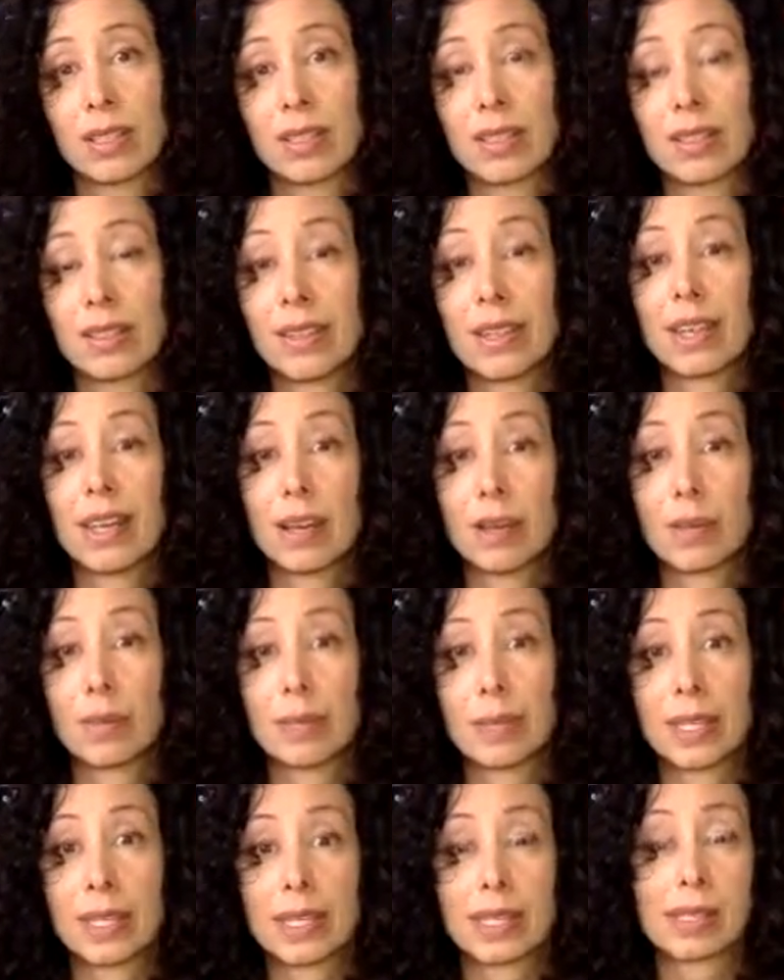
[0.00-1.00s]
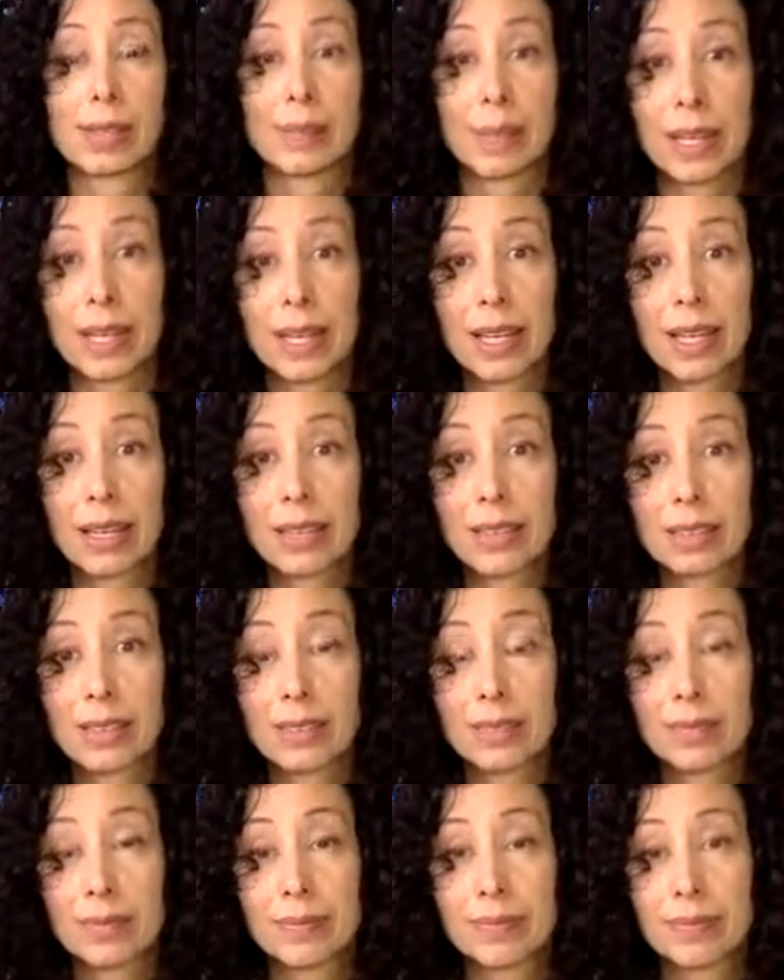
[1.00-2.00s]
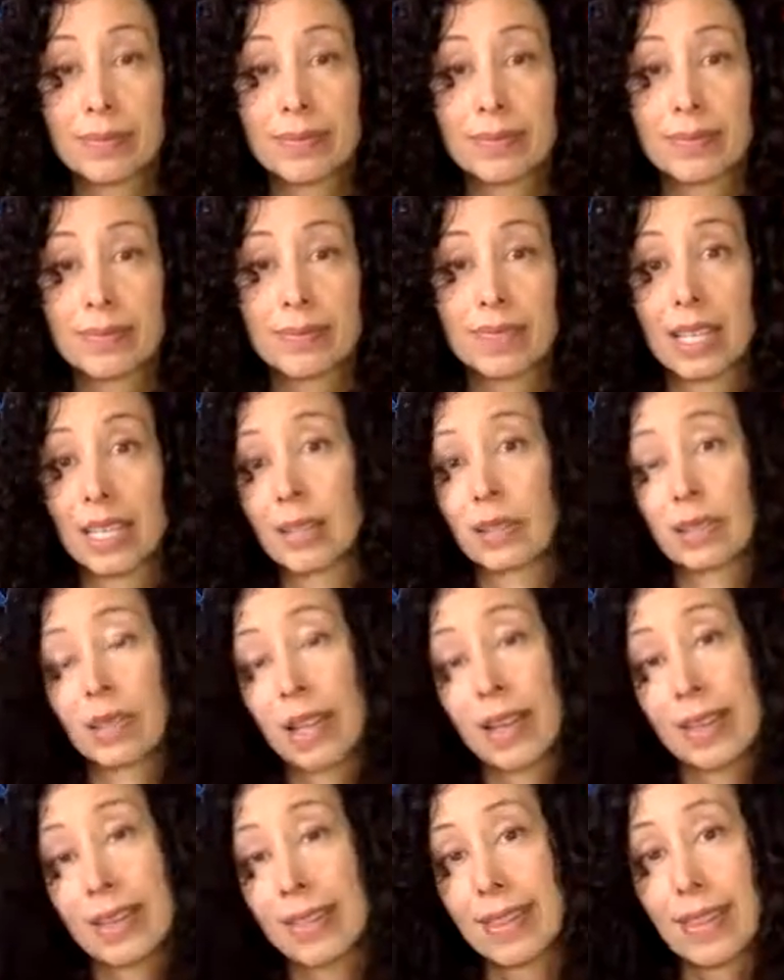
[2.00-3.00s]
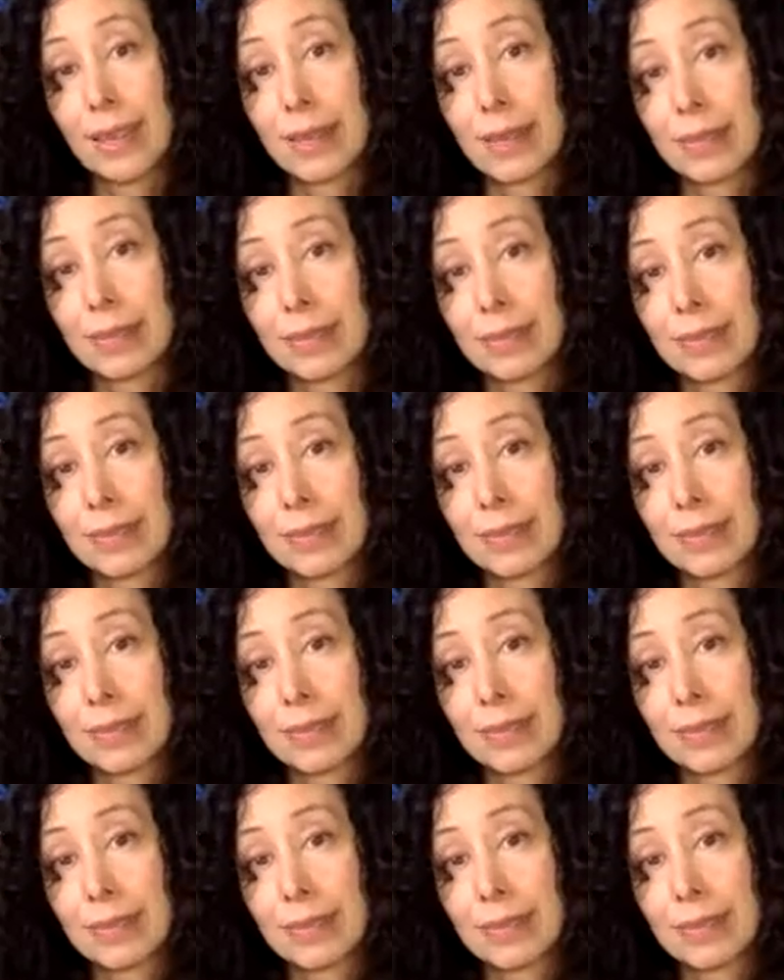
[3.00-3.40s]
They help me expand. I don't like them,